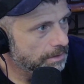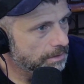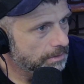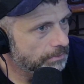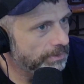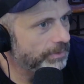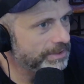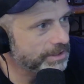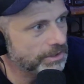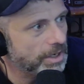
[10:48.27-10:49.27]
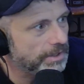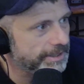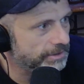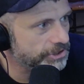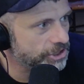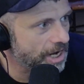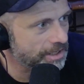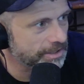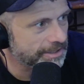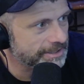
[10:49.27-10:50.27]
What's the card here?
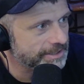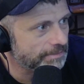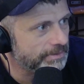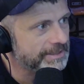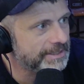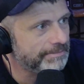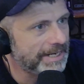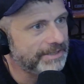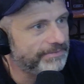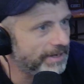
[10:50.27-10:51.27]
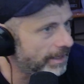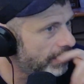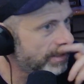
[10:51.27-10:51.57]
Shotgun and Stumbles is the main event.